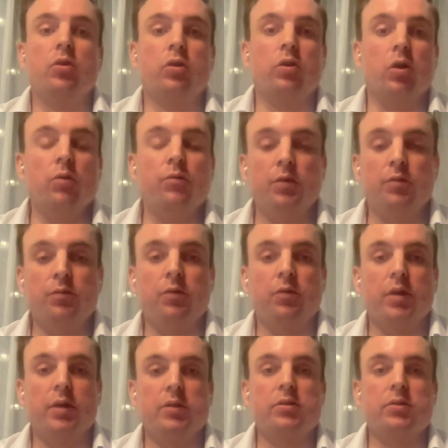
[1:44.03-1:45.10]
COVID for
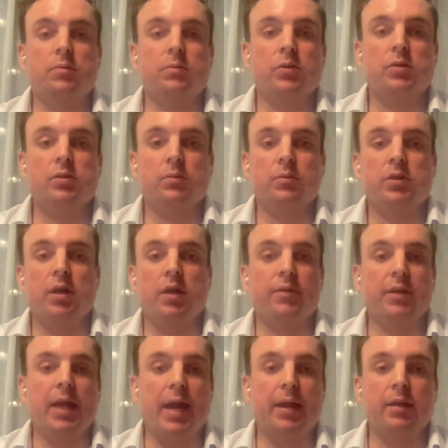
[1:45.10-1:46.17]
us was was kind of
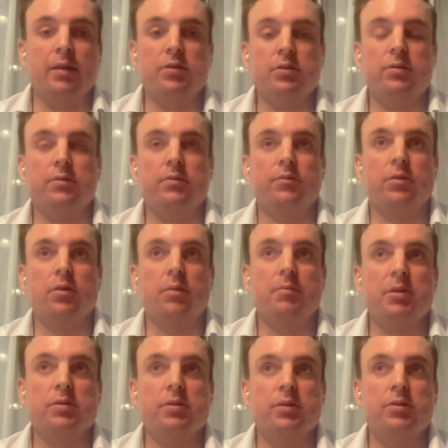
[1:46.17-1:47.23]
a catalyst for our
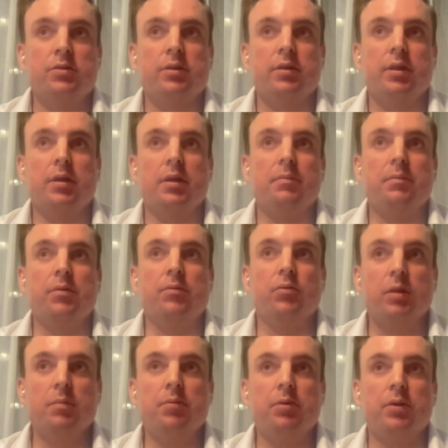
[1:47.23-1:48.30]
business. Um, it
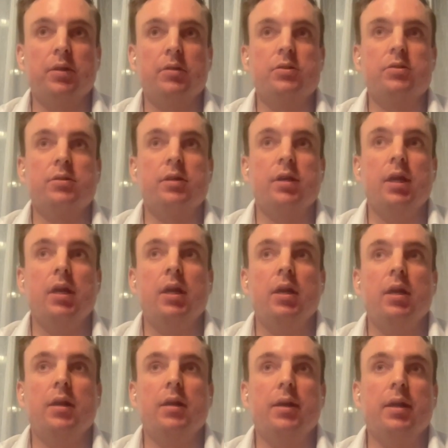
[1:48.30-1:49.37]
really put us
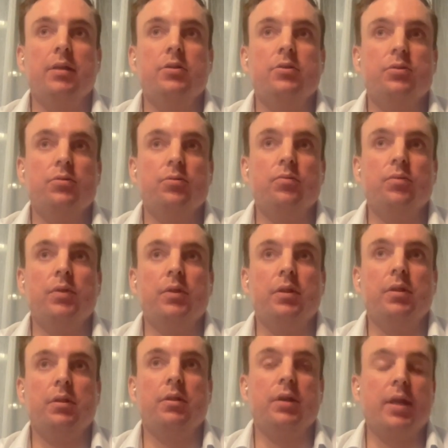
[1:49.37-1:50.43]
uh, into
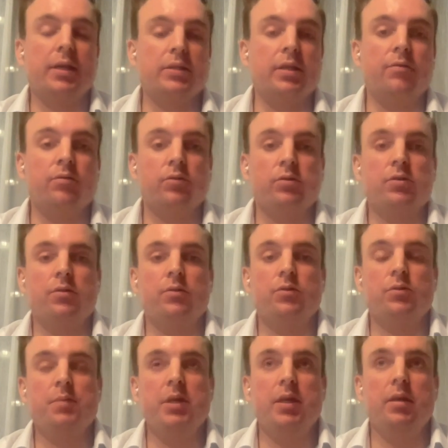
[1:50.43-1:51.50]
the next level, so to
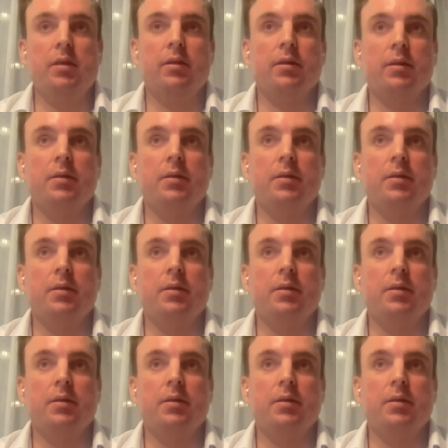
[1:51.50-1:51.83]
speak.